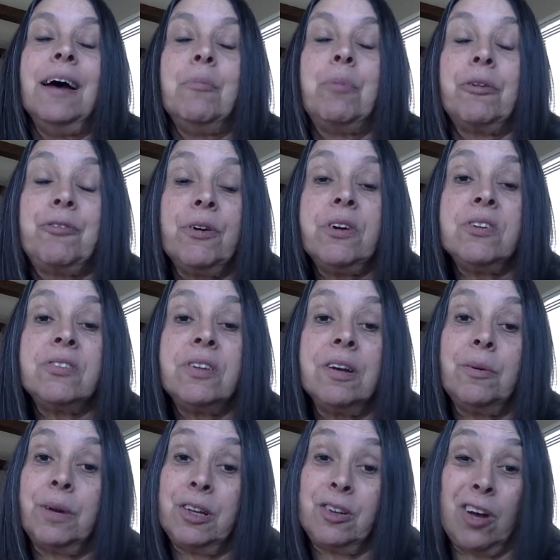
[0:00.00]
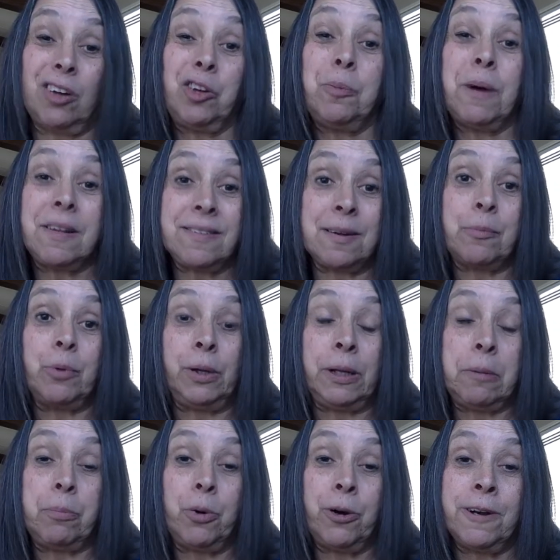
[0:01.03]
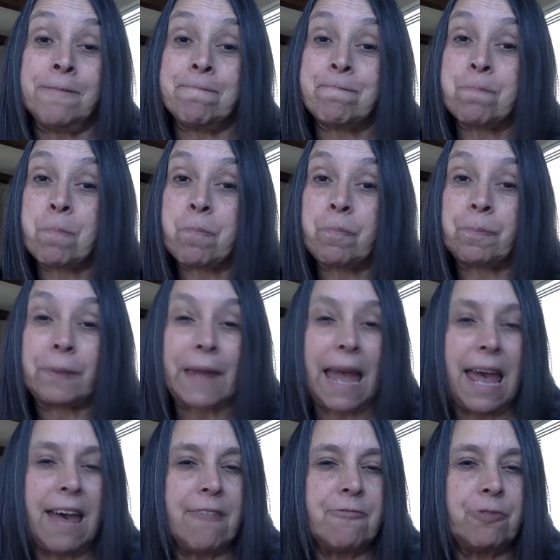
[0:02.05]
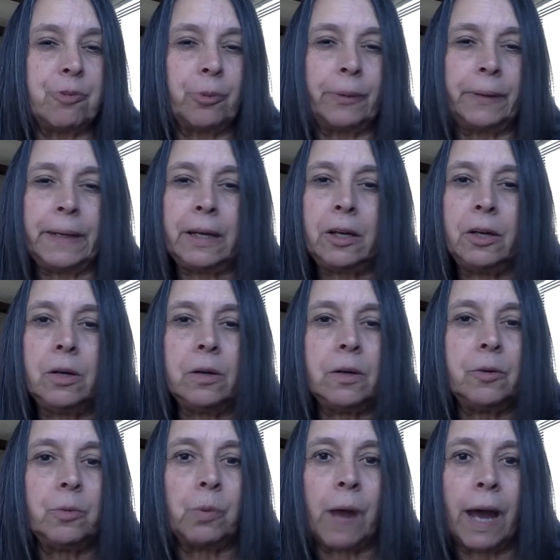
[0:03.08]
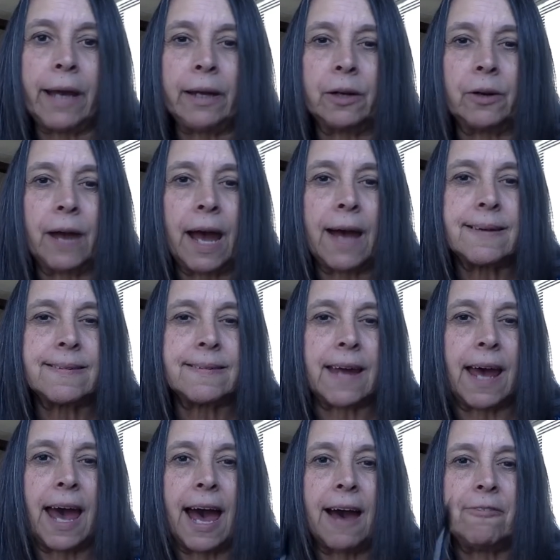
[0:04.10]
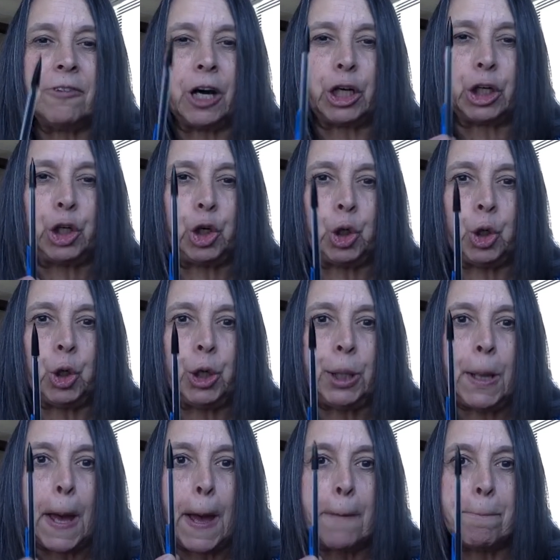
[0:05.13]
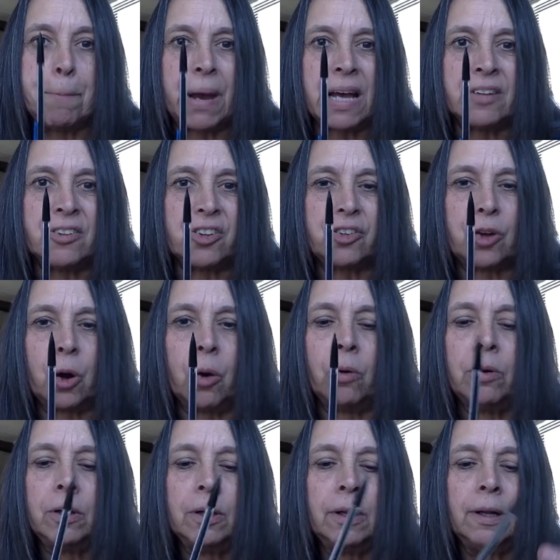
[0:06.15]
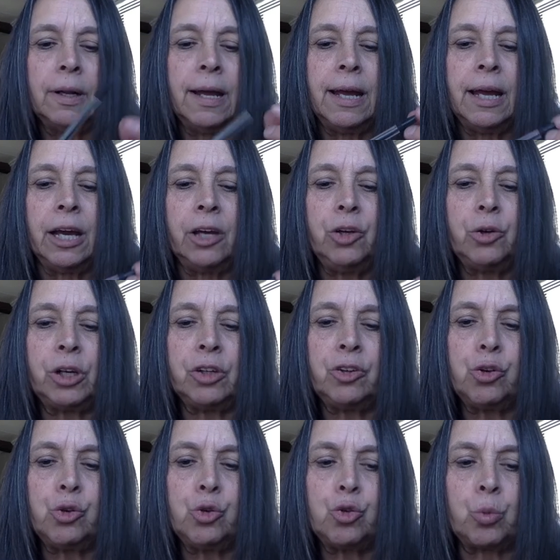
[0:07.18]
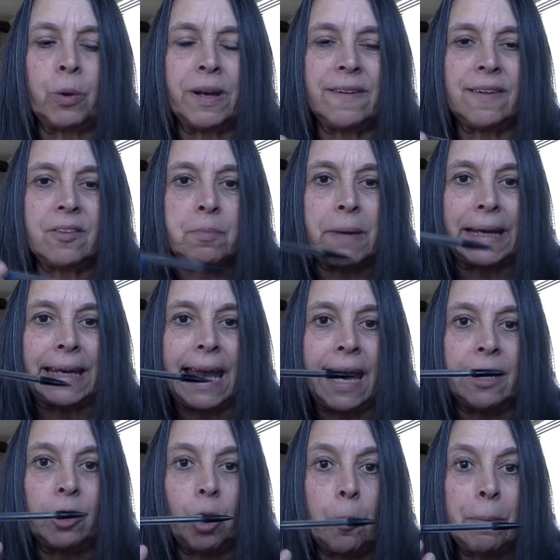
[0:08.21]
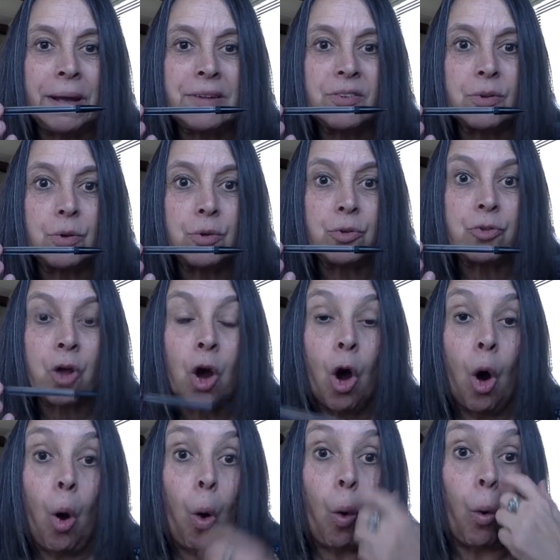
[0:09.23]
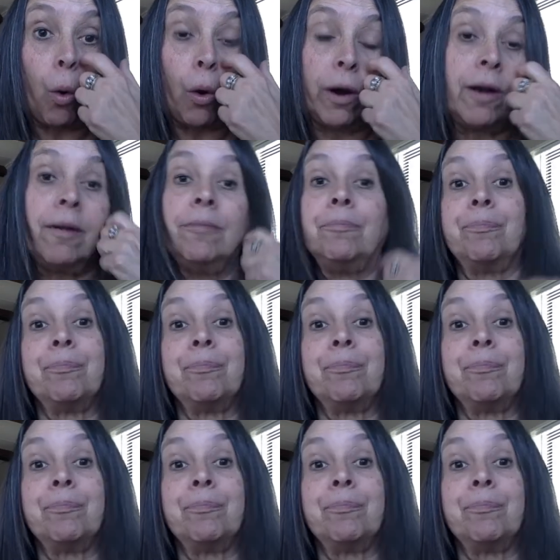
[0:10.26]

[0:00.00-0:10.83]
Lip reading: But first, I want to talk to you about something really important. Every good writer has to have a good pencil. You can use one of these mechanical pencils, or